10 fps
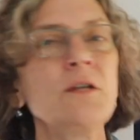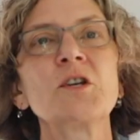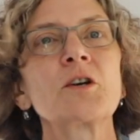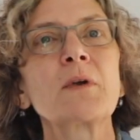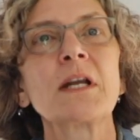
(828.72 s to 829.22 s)

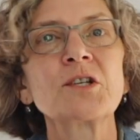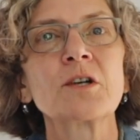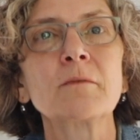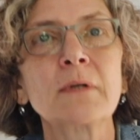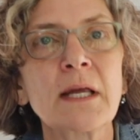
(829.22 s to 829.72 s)

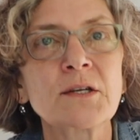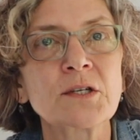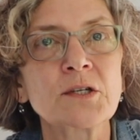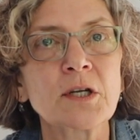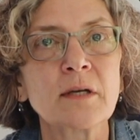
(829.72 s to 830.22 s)
generational
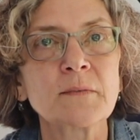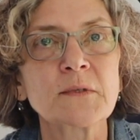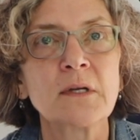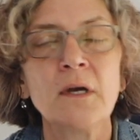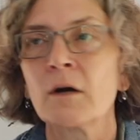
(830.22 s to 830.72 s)

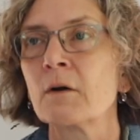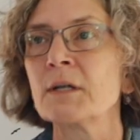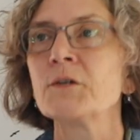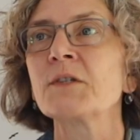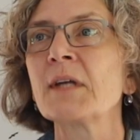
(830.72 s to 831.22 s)
relationships or
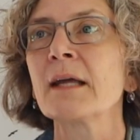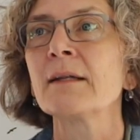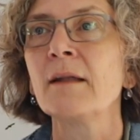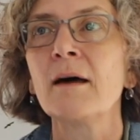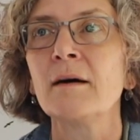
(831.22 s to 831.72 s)

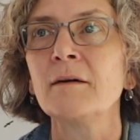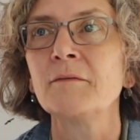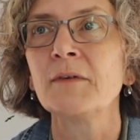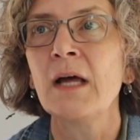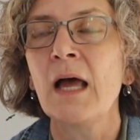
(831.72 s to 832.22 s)
understand
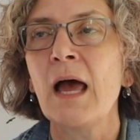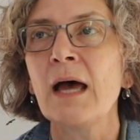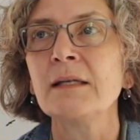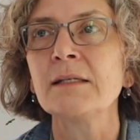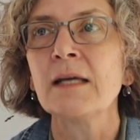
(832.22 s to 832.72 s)
love,
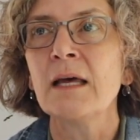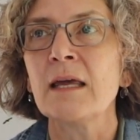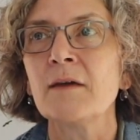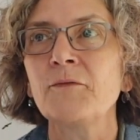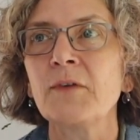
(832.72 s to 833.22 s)
and
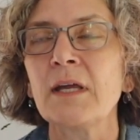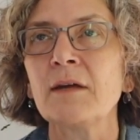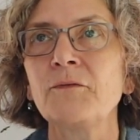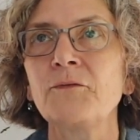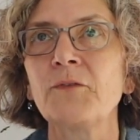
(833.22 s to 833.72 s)
if
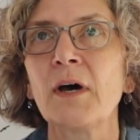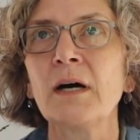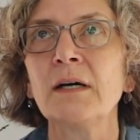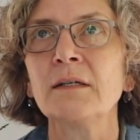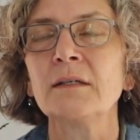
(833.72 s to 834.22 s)

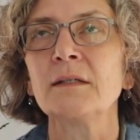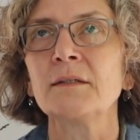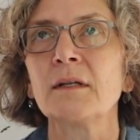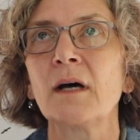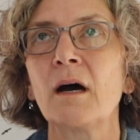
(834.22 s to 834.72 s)

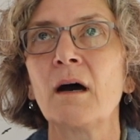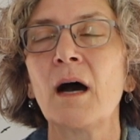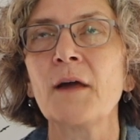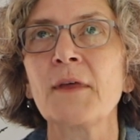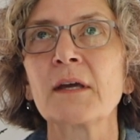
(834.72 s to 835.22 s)

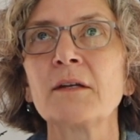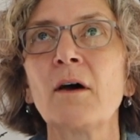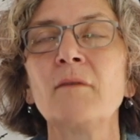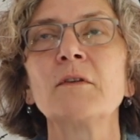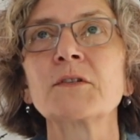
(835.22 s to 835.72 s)
I think a
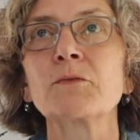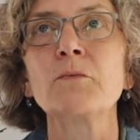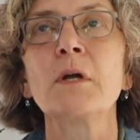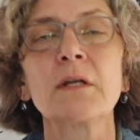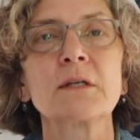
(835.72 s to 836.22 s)
novel is a
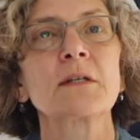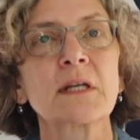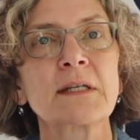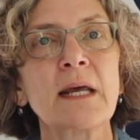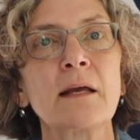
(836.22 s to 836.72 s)
really good
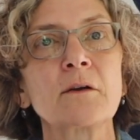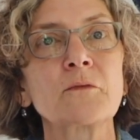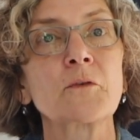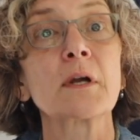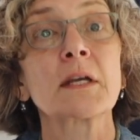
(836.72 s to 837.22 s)
container
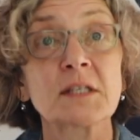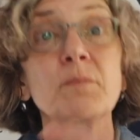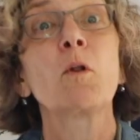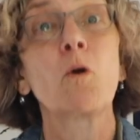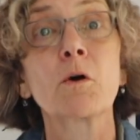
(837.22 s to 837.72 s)
for
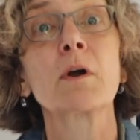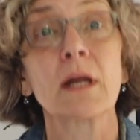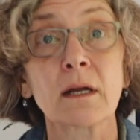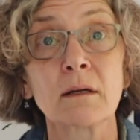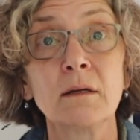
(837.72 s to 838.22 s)

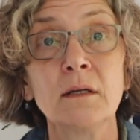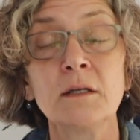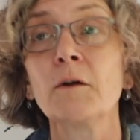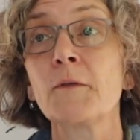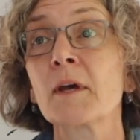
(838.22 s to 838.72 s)
exploring,
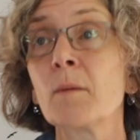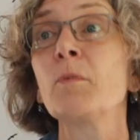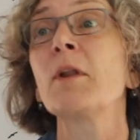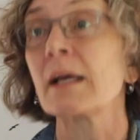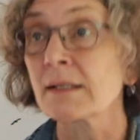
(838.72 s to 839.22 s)
you know, the
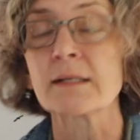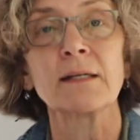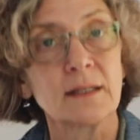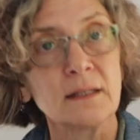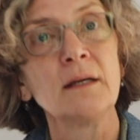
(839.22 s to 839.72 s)

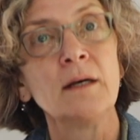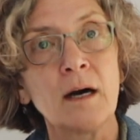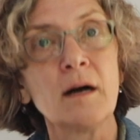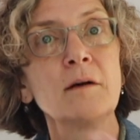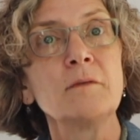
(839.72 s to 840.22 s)
complexity
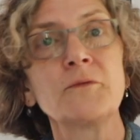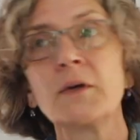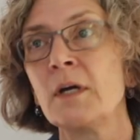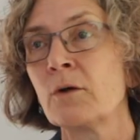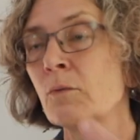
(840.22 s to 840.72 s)
of
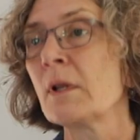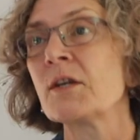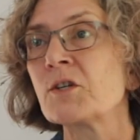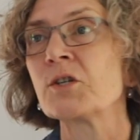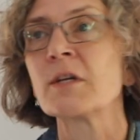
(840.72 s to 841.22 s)

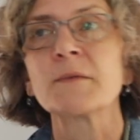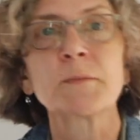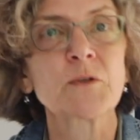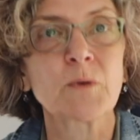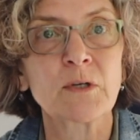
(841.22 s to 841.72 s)
relationships
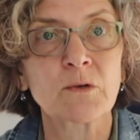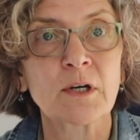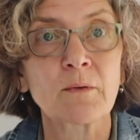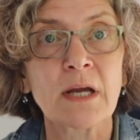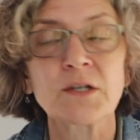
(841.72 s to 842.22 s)
between
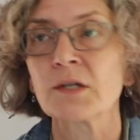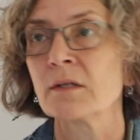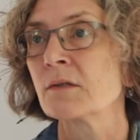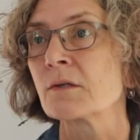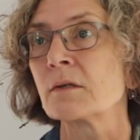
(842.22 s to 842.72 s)

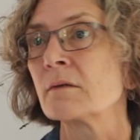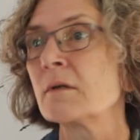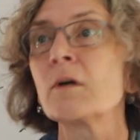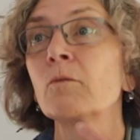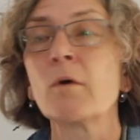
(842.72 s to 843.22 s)
generations, or,
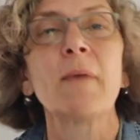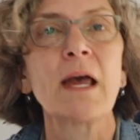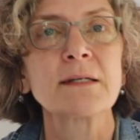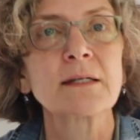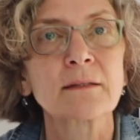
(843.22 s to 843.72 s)
you know,
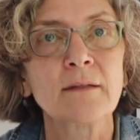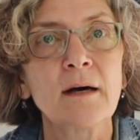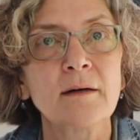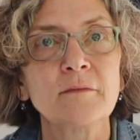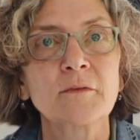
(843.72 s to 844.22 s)
romantic
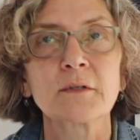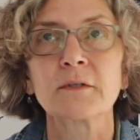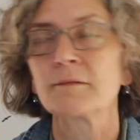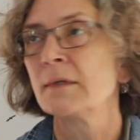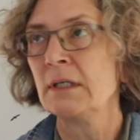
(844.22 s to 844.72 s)
love or